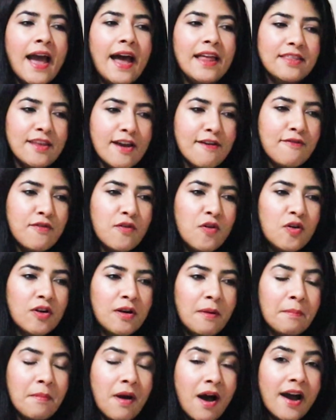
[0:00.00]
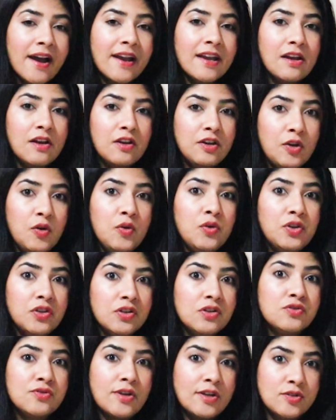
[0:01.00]
And therefore, my New
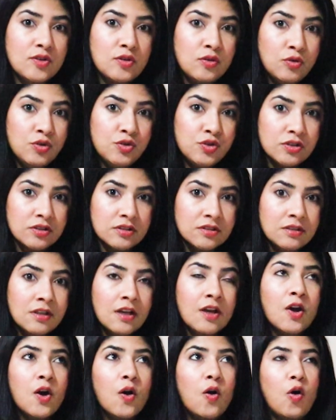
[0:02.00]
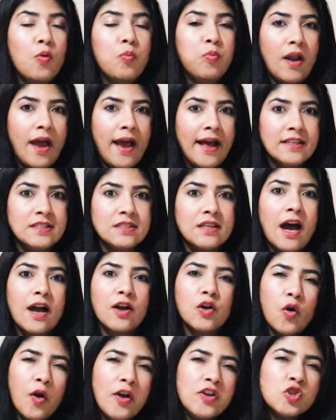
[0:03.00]
Year's resolution or plans
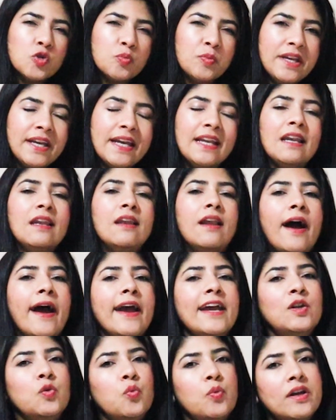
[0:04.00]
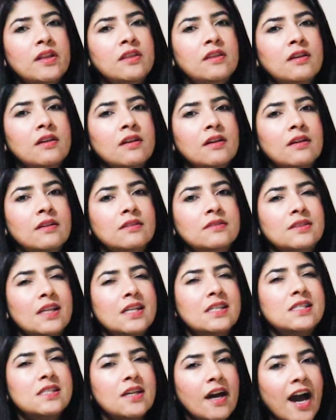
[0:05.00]
are going to be in line with
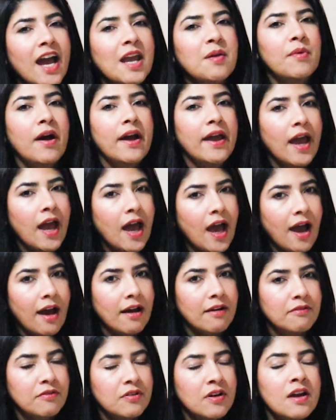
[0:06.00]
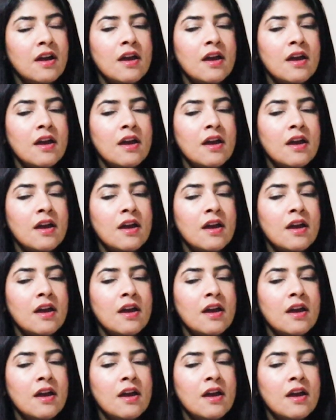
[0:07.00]
the time I have.